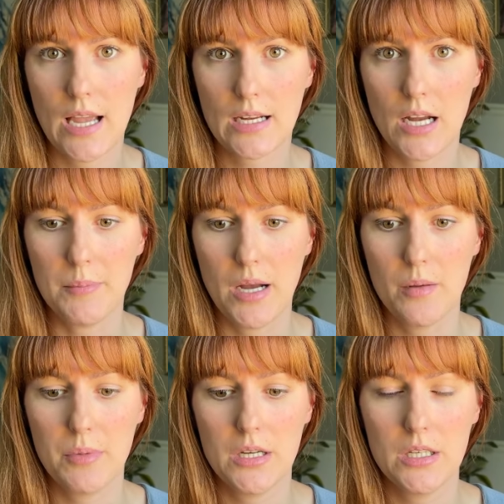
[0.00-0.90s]
come up?
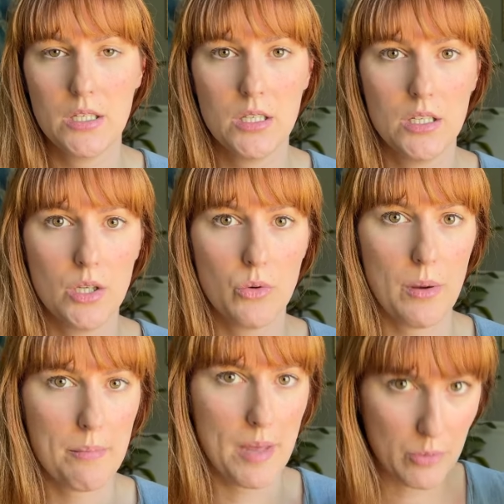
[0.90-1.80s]

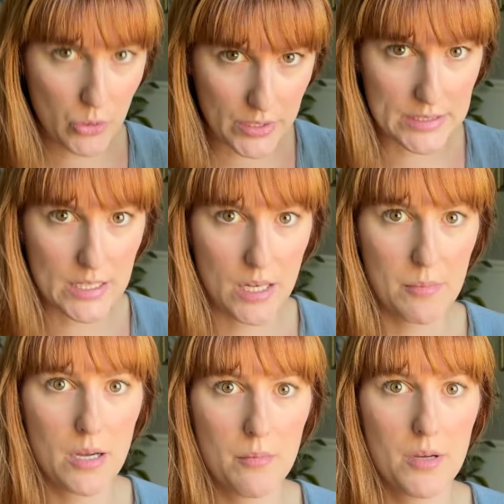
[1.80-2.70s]
What memories come up?